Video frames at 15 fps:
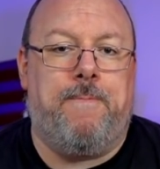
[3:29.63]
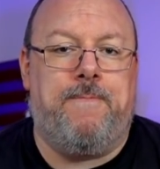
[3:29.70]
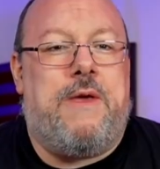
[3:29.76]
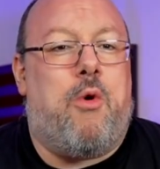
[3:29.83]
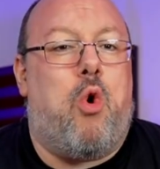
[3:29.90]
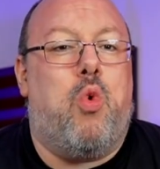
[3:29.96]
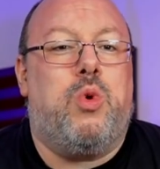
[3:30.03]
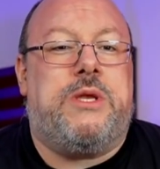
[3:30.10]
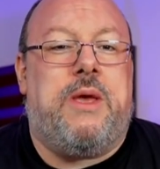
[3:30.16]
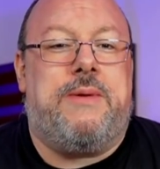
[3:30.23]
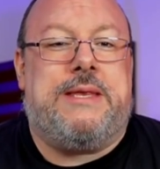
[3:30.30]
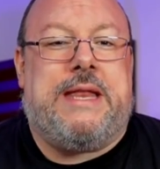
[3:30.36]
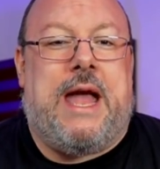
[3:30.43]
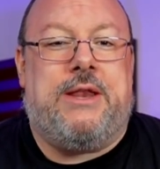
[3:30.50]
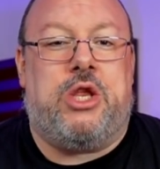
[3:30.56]
There are also
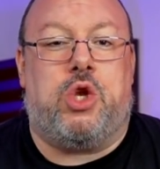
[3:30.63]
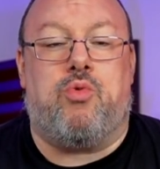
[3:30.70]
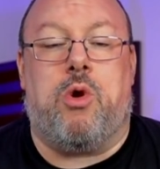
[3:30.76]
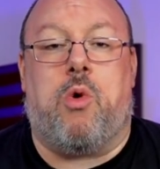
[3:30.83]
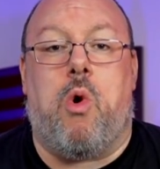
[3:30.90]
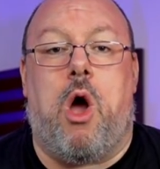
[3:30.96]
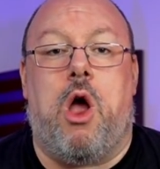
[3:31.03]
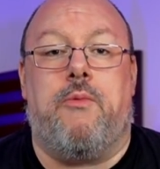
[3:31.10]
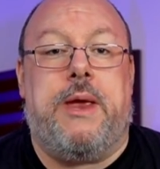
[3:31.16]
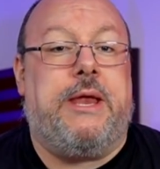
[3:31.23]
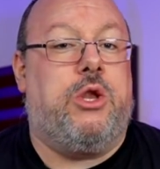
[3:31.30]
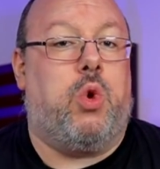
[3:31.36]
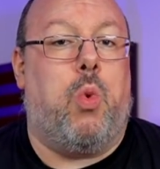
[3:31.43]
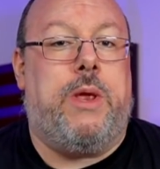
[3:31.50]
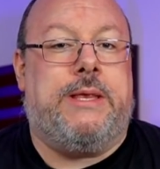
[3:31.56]
standards
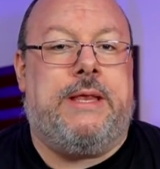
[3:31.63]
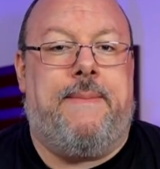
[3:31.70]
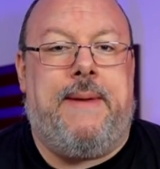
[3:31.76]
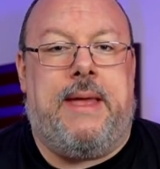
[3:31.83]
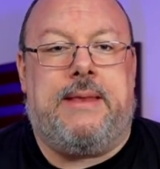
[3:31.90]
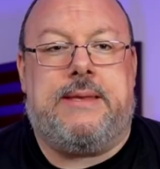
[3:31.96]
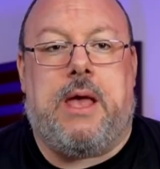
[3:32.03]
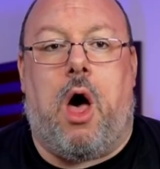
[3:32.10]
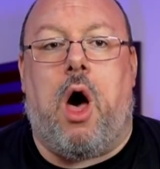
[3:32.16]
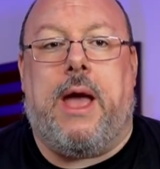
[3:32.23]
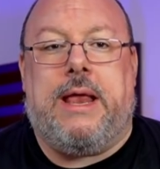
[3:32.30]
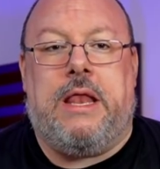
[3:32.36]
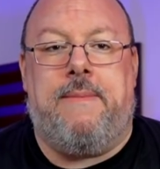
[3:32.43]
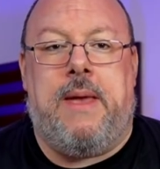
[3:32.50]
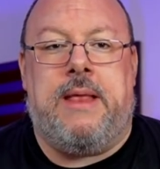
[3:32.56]
requiring noise limits,
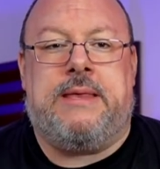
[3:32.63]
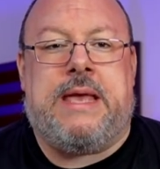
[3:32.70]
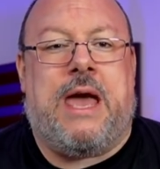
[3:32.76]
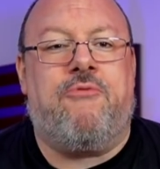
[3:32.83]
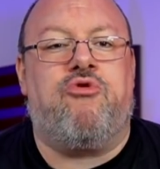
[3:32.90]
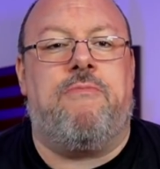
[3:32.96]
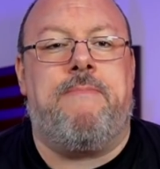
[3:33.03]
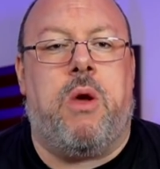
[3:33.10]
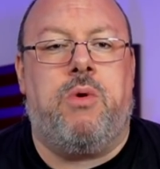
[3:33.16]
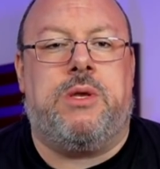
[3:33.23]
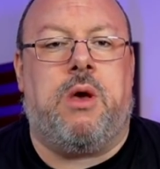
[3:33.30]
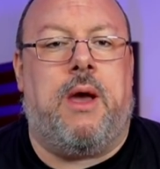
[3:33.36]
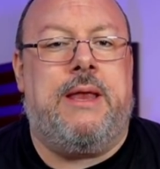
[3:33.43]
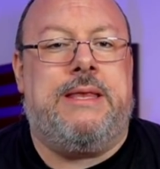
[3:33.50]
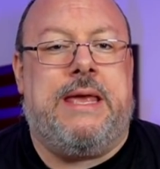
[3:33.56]
height limits, and
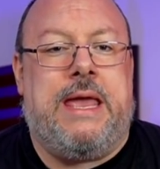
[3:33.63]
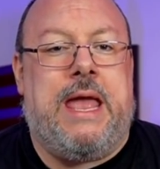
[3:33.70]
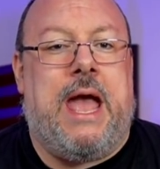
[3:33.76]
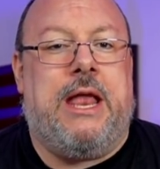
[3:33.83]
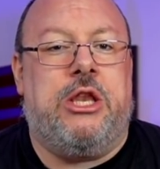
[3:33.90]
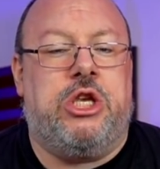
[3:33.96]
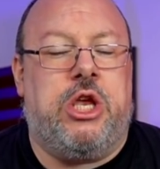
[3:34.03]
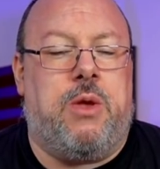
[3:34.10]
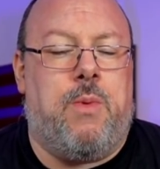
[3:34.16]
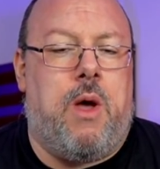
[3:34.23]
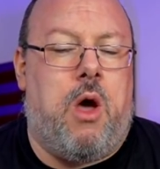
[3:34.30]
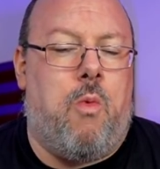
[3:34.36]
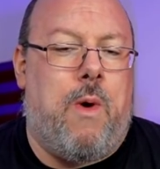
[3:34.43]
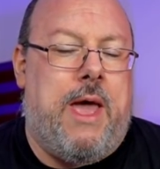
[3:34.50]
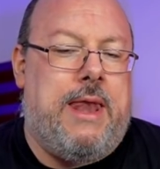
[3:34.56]
remote I D and
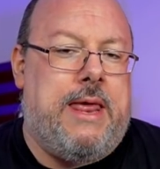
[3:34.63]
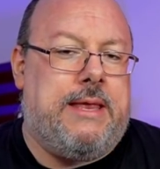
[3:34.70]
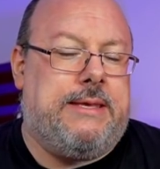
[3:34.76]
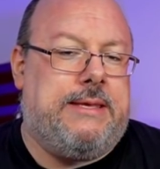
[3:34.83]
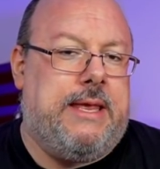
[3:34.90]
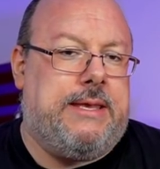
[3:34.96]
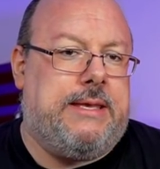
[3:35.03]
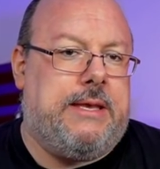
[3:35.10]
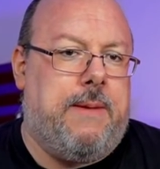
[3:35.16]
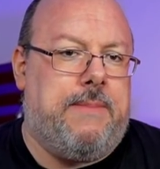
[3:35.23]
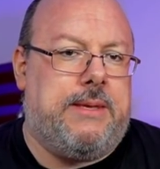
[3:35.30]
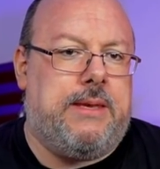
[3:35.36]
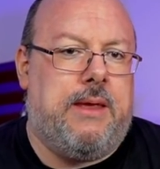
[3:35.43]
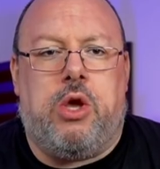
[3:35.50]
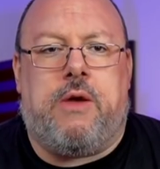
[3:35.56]
geo-awareness
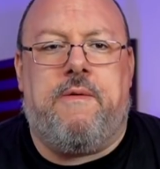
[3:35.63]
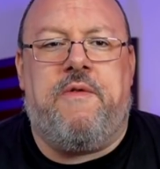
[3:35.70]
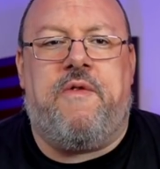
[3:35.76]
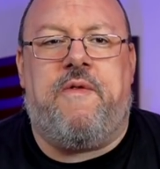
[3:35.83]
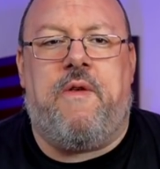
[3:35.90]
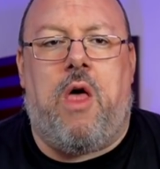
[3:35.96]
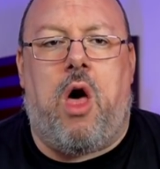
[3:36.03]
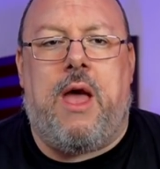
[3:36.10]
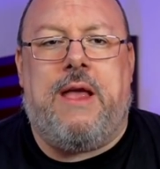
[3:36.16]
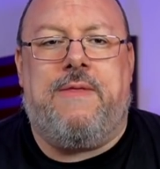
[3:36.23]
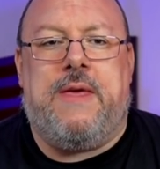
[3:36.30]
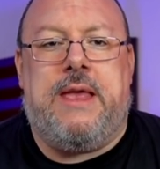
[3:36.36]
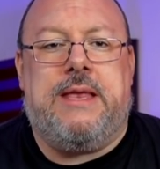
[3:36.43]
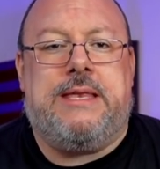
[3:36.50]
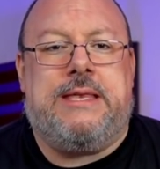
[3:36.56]
systems. You can fly
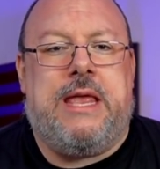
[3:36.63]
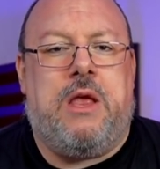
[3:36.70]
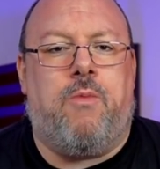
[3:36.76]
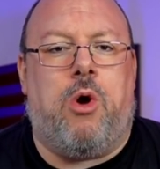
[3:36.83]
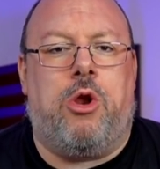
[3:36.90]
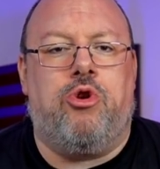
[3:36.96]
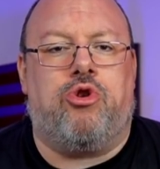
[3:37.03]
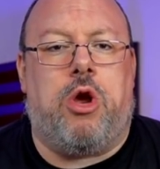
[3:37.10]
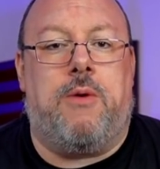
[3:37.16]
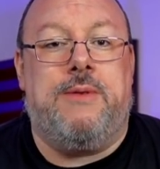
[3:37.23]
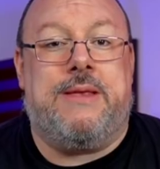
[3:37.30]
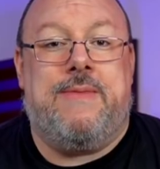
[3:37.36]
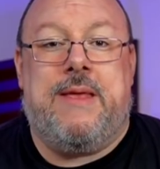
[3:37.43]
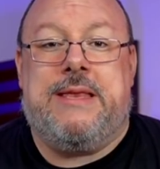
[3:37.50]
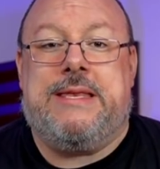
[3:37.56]
these C one
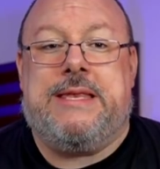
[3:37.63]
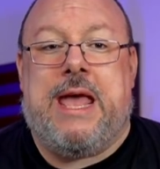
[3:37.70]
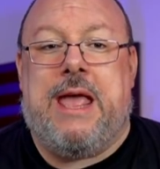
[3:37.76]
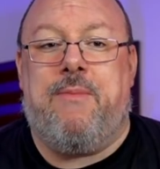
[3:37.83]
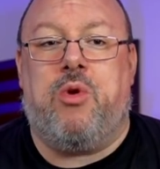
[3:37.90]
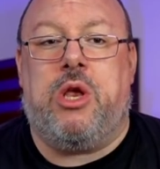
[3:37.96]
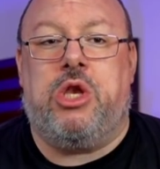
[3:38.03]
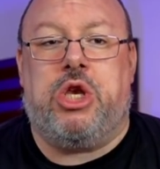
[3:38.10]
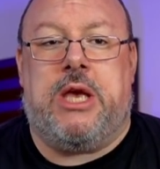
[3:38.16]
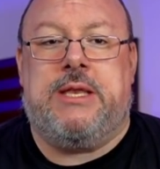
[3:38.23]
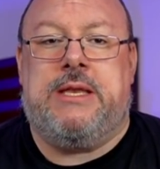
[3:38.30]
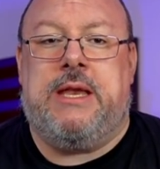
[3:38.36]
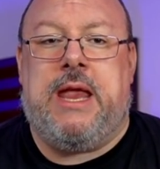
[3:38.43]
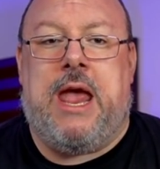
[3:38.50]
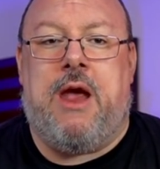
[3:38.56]
drones in the same
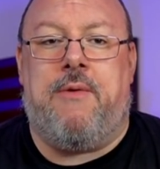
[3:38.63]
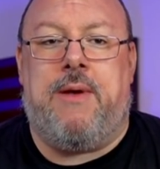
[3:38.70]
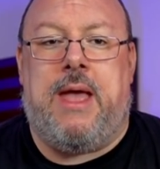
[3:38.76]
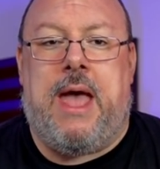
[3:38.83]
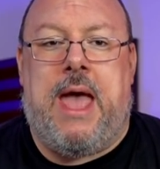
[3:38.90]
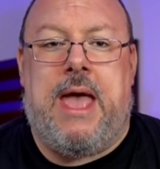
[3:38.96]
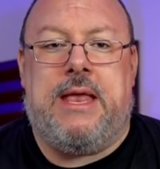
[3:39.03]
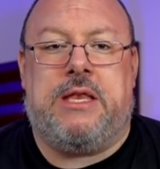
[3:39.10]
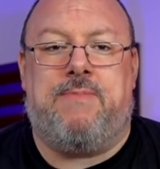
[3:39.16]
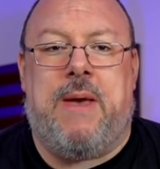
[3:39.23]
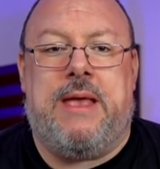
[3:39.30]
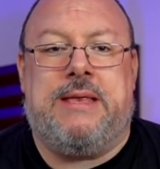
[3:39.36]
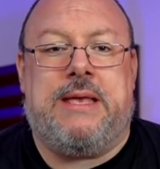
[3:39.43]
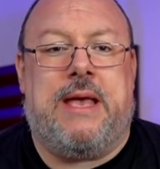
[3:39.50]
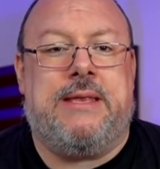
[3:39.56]
congested area
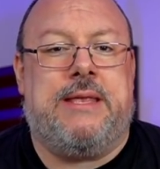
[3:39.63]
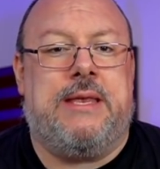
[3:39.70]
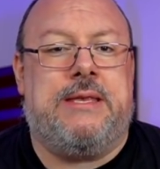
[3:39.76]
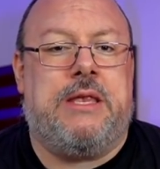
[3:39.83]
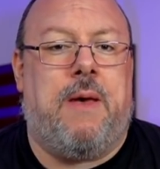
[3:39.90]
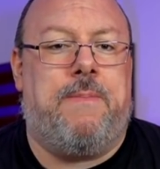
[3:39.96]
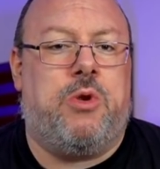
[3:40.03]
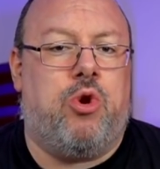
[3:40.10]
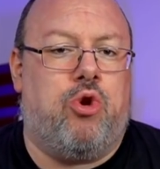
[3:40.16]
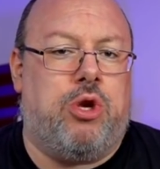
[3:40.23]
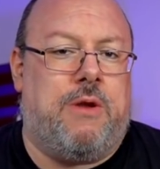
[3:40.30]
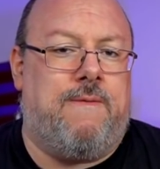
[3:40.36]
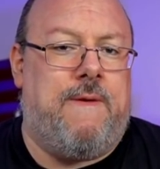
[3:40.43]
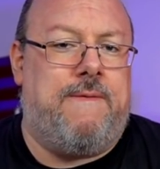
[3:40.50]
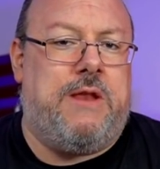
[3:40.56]
airspace as the sub two
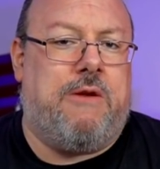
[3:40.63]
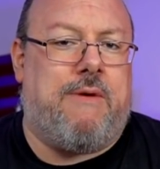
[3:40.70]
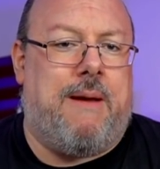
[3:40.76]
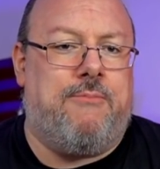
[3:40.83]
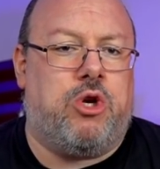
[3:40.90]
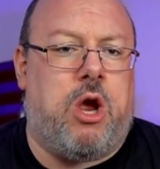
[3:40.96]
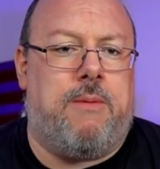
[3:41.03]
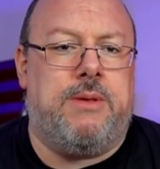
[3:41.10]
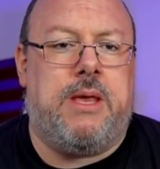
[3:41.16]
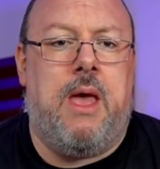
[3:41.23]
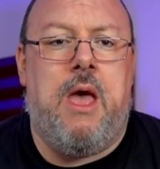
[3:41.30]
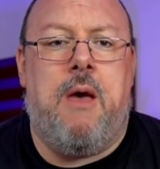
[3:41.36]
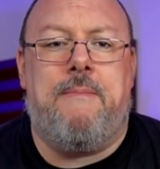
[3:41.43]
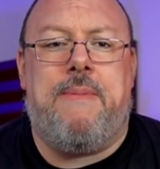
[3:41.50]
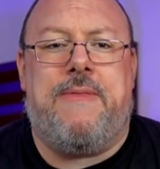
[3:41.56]
hundred fifty gram drones,
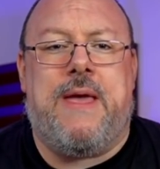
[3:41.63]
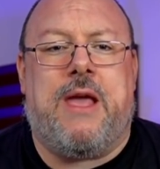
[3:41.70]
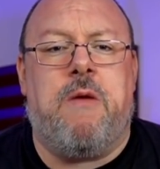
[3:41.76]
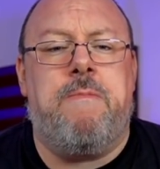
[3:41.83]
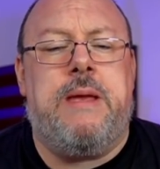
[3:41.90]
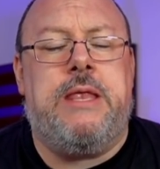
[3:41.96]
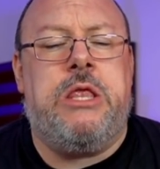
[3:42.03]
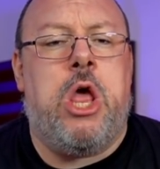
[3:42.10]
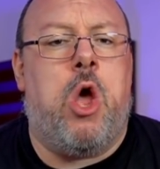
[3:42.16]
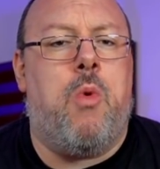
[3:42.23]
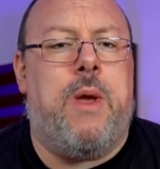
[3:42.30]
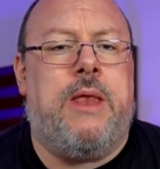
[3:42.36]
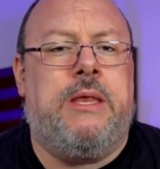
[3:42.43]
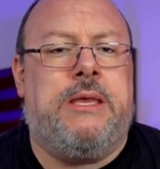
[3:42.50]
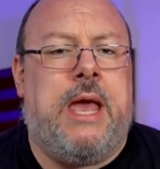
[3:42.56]
but there can be no
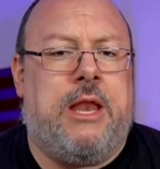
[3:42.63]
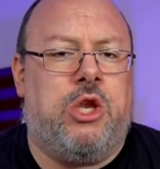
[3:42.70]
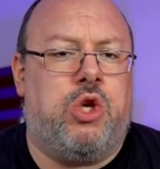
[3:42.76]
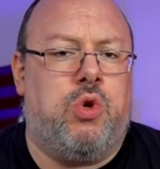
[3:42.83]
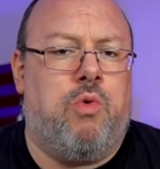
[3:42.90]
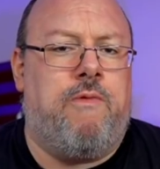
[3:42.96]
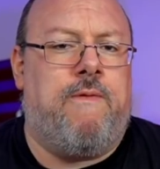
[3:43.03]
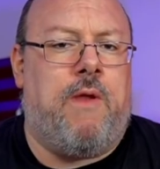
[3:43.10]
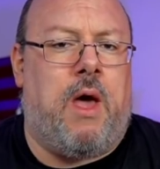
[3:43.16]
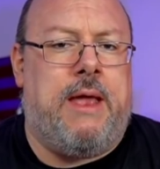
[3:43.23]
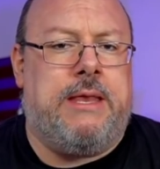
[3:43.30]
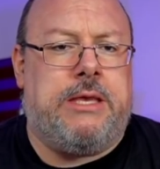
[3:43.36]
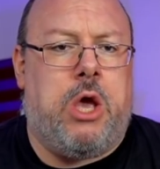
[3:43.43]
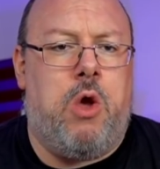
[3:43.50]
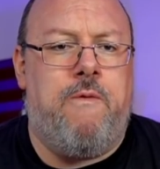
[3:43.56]
intentional
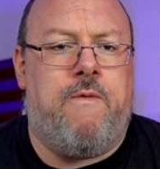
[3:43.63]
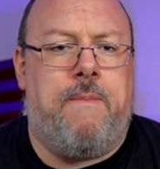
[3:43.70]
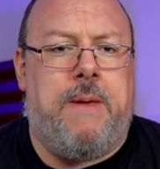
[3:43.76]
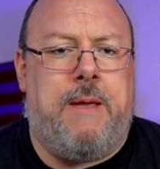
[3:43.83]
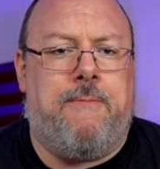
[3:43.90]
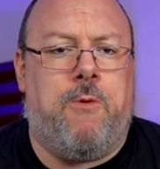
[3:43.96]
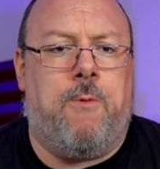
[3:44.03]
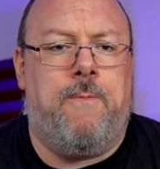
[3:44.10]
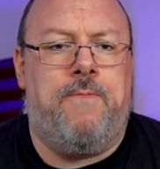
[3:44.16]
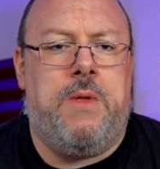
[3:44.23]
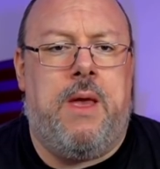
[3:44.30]
flights over people.